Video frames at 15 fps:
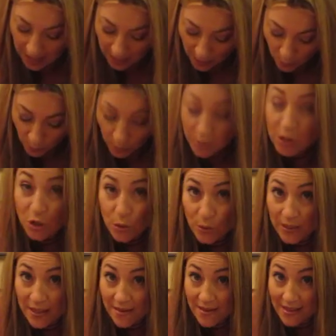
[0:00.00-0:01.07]
And we'll be
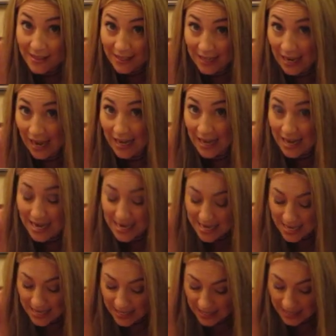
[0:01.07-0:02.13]
using these again
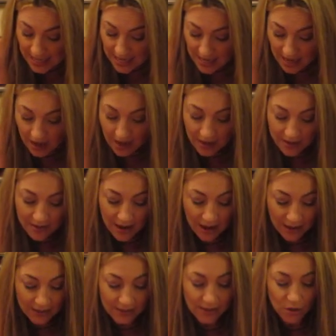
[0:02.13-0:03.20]
in the
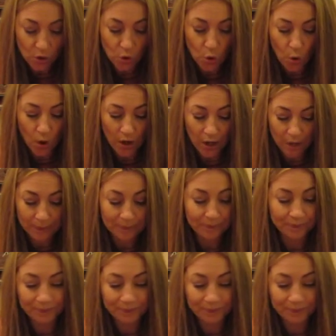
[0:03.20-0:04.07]
next quarter.